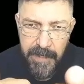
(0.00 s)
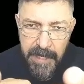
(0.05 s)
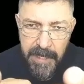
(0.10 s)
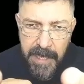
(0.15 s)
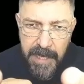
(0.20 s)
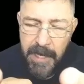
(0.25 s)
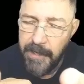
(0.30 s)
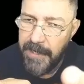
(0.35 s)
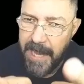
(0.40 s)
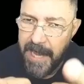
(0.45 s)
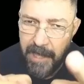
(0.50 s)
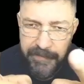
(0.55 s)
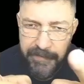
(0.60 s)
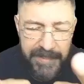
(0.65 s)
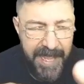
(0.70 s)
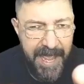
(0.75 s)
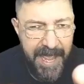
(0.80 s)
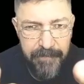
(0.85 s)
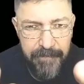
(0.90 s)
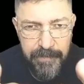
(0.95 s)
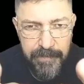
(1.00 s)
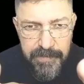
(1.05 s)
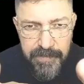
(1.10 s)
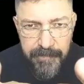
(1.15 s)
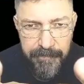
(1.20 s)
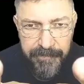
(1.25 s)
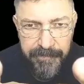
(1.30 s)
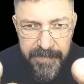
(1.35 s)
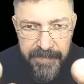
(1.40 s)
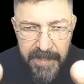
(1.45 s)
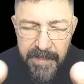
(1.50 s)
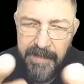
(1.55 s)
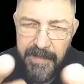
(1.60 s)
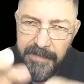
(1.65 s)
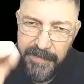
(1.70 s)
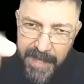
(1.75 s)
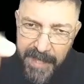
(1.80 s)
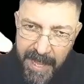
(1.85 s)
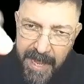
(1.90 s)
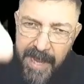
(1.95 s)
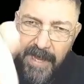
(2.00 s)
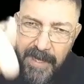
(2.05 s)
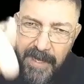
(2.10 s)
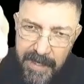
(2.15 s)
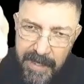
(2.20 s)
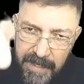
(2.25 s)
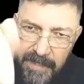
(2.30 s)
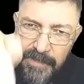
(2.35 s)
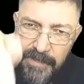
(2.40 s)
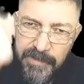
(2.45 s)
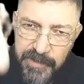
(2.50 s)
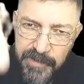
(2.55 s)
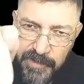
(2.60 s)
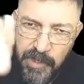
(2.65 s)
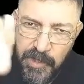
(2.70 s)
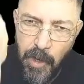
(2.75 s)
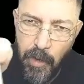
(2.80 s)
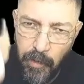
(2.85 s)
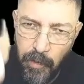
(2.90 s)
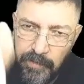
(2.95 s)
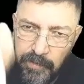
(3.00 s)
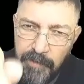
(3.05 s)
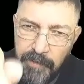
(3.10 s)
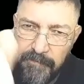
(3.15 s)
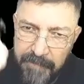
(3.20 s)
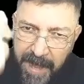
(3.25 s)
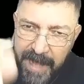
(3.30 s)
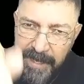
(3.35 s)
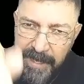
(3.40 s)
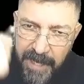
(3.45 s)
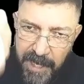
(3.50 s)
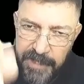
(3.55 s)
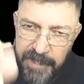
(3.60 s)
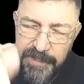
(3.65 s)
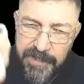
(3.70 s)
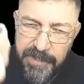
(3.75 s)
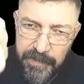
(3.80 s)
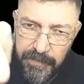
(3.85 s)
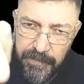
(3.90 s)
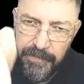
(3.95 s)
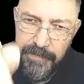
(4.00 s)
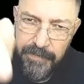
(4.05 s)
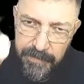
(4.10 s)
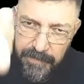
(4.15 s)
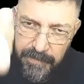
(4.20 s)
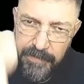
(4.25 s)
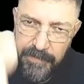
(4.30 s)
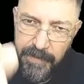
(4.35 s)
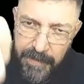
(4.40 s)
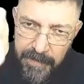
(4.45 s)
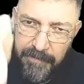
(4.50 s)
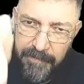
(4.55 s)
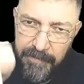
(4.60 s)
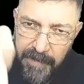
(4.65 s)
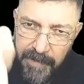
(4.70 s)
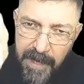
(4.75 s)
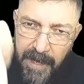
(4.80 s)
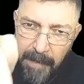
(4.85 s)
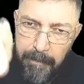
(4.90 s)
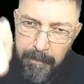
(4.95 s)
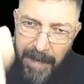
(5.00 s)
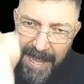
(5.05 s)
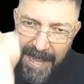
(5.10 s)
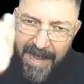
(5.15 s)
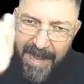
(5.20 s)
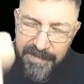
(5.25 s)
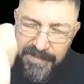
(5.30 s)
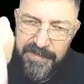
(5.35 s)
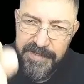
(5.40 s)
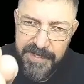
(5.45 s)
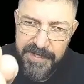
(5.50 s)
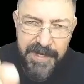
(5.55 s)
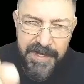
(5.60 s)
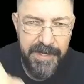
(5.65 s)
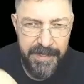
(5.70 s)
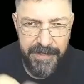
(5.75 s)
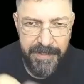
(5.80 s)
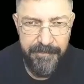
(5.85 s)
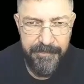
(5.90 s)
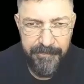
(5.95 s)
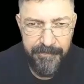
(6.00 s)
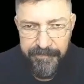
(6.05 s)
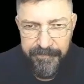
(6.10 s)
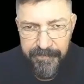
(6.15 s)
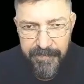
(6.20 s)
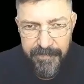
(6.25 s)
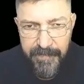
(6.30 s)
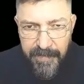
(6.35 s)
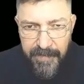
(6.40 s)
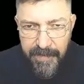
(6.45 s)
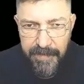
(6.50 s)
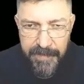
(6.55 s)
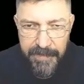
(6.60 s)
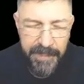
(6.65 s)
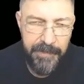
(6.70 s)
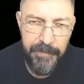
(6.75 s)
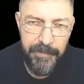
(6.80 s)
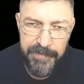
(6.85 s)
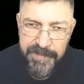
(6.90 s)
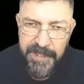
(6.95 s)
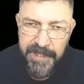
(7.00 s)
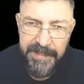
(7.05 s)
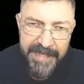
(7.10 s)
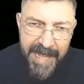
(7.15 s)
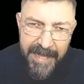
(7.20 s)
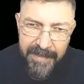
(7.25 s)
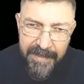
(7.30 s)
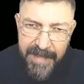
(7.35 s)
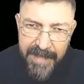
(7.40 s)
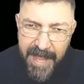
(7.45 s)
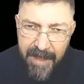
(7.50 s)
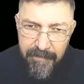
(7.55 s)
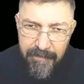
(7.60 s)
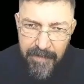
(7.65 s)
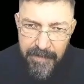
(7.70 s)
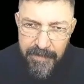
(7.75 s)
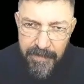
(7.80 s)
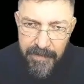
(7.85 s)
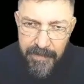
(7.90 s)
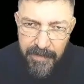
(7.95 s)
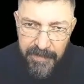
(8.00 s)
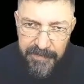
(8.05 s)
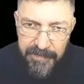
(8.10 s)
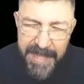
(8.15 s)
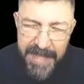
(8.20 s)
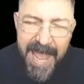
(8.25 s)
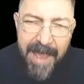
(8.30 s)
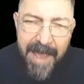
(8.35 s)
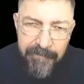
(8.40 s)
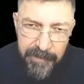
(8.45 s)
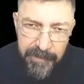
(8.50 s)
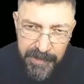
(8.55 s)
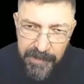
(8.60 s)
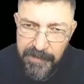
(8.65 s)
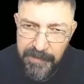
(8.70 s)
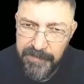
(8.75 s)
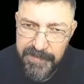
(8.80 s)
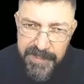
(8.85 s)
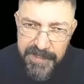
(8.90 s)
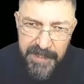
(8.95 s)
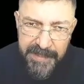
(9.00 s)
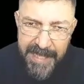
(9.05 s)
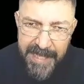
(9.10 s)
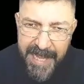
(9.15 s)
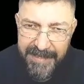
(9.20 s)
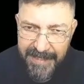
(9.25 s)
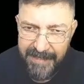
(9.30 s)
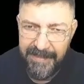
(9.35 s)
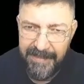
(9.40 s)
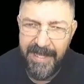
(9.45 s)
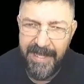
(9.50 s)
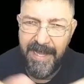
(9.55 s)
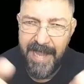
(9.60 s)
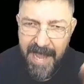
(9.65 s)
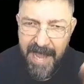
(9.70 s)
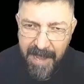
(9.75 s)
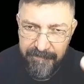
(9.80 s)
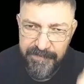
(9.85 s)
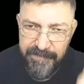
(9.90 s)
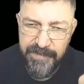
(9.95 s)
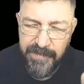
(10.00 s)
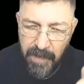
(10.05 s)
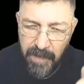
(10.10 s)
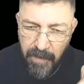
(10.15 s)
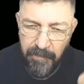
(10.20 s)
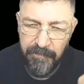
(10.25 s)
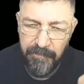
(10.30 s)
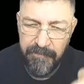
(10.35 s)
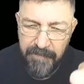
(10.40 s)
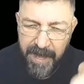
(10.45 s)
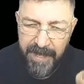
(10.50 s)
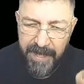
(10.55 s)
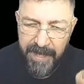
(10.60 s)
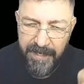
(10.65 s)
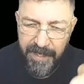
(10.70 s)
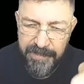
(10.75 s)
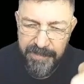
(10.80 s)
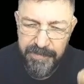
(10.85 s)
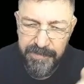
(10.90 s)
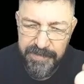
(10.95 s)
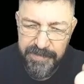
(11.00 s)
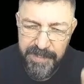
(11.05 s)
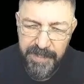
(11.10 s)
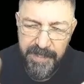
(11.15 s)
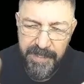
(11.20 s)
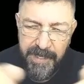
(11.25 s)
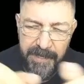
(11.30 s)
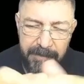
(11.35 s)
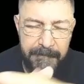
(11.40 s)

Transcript: Now, devils, they sold the financial uh, blessings here. Did you see that, devil? Devil, did you see that? That they have sown financial seed here.